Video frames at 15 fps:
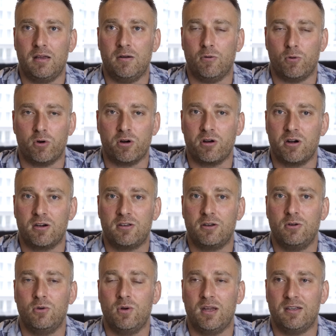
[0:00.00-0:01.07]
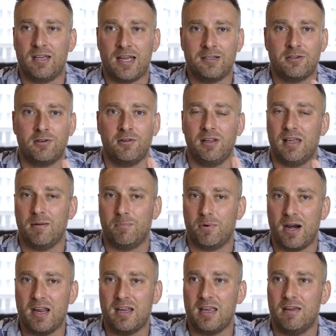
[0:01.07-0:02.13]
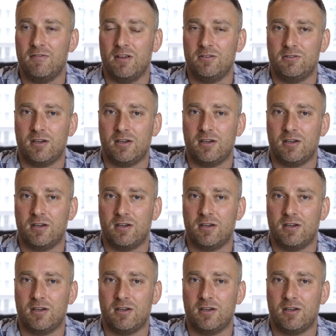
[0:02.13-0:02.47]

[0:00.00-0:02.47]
an order to intentionally at break even